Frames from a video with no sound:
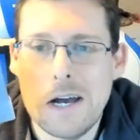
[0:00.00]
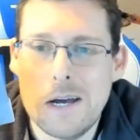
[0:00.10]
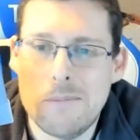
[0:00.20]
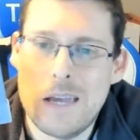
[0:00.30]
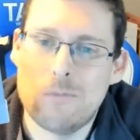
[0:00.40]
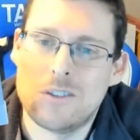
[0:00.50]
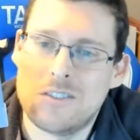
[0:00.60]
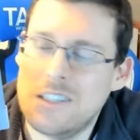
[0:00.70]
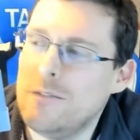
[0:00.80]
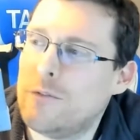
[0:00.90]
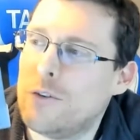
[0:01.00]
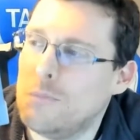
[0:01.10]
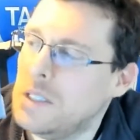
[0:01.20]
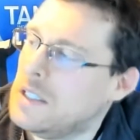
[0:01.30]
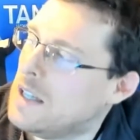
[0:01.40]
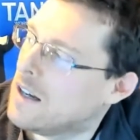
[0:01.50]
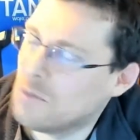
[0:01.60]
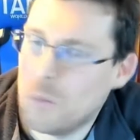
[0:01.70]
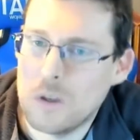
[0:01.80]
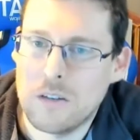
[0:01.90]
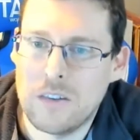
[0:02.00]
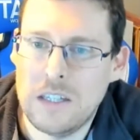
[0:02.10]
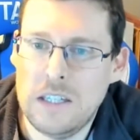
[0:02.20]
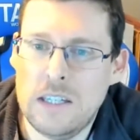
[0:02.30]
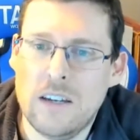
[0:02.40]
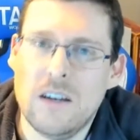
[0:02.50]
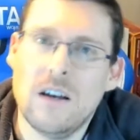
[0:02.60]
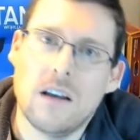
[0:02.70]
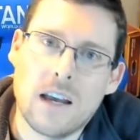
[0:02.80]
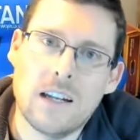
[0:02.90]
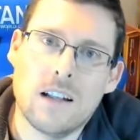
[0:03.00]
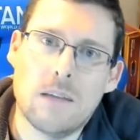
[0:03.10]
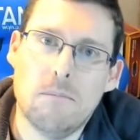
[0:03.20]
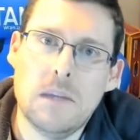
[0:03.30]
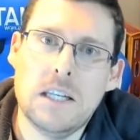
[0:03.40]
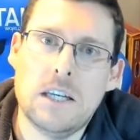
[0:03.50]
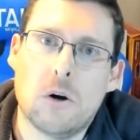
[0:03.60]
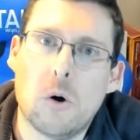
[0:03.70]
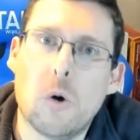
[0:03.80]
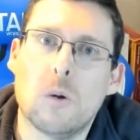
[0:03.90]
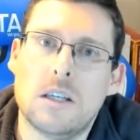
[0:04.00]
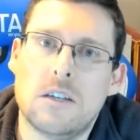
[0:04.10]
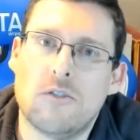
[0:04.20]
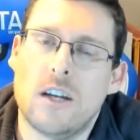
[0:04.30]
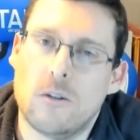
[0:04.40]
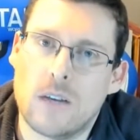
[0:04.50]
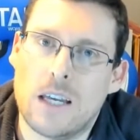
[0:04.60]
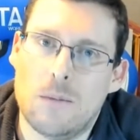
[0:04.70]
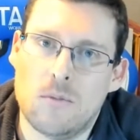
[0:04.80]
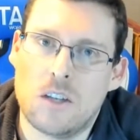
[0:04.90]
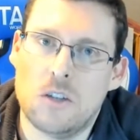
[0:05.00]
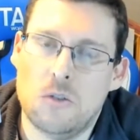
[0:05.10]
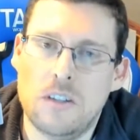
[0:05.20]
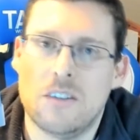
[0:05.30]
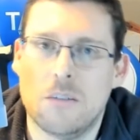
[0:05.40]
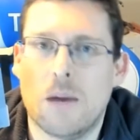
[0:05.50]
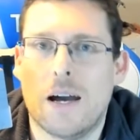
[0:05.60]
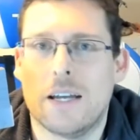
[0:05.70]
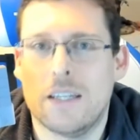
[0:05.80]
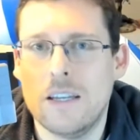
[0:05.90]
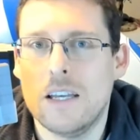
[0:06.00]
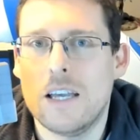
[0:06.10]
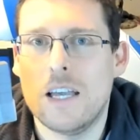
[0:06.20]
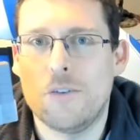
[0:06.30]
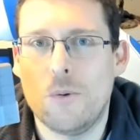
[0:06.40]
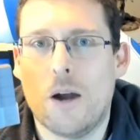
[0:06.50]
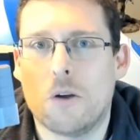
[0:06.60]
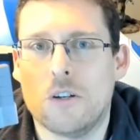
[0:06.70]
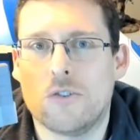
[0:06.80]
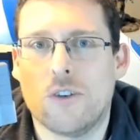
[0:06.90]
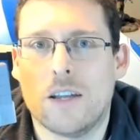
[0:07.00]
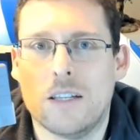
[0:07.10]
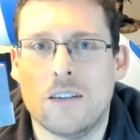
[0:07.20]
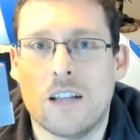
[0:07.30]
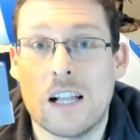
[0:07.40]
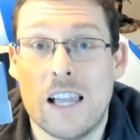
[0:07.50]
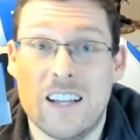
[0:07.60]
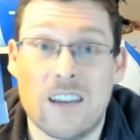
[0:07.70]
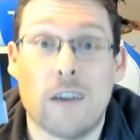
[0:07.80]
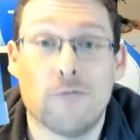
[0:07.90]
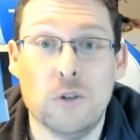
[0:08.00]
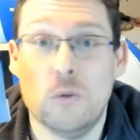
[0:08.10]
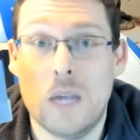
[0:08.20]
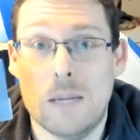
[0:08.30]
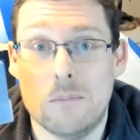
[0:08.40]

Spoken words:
It was seen for me as one of the kind of like mini holy grail games that you need to buy if you are going to try and collect a few games.